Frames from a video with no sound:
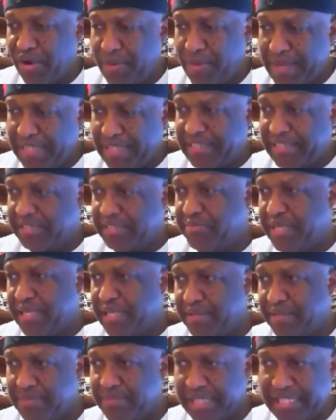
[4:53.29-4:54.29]
about this
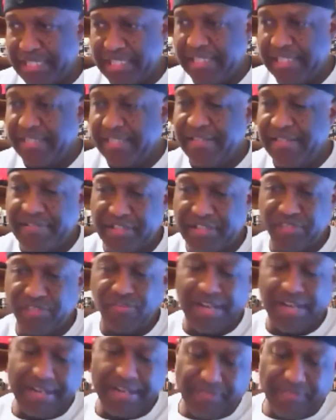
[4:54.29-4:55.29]
beer, but this
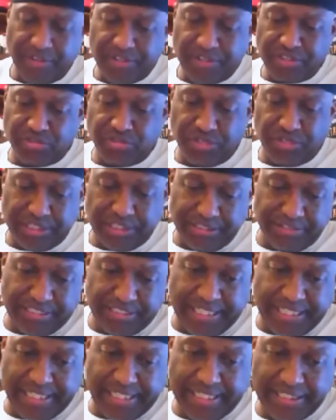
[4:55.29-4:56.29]
flavor is really,
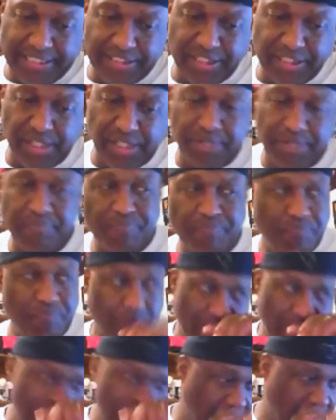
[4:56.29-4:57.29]
really good. So
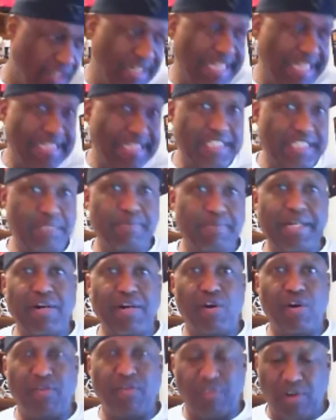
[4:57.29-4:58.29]
to look at this beer
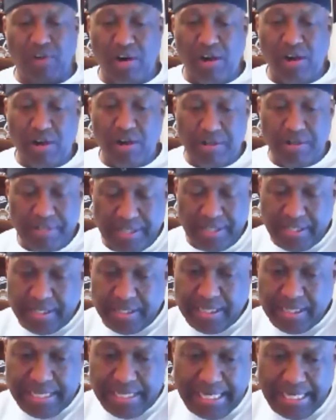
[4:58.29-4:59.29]
overall,
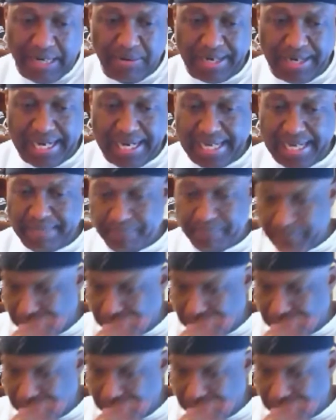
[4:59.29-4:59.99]
how would I